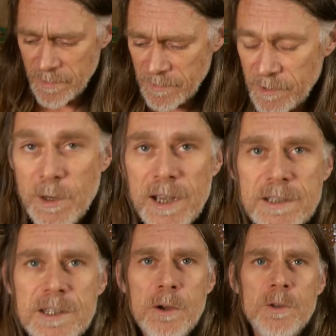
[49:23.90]
You know, I had
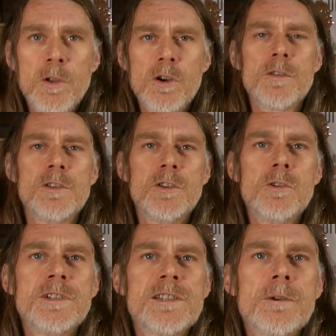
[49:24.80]
to go and knock on the
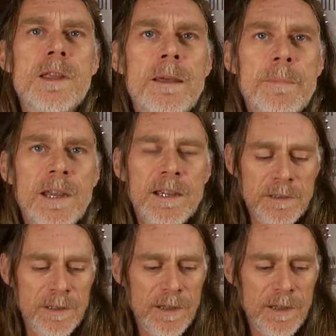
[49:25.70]
door until they let me in.